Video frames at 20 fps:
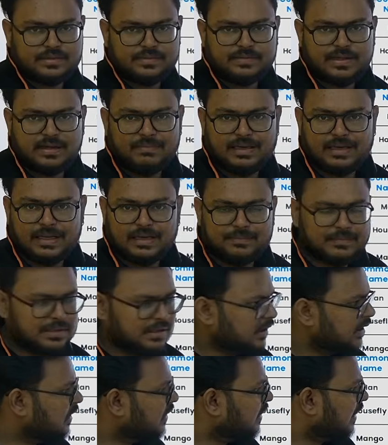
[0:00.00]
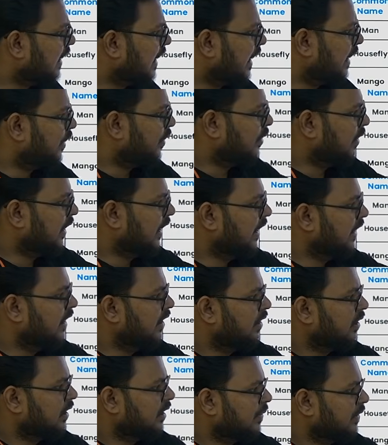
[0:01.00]
family name, and only
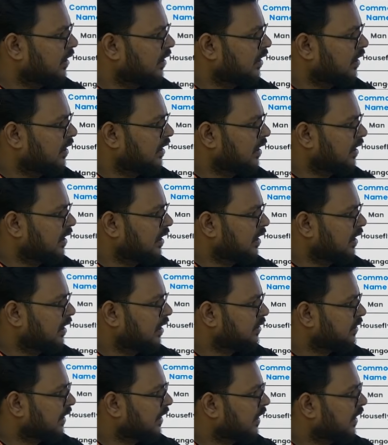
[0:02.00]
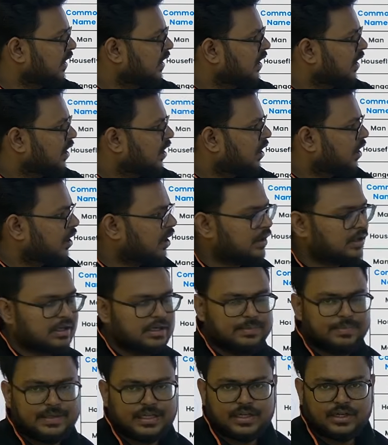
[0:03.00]
order
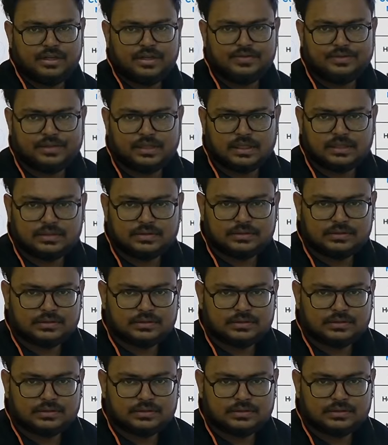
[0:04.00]
Diptera you have to learn.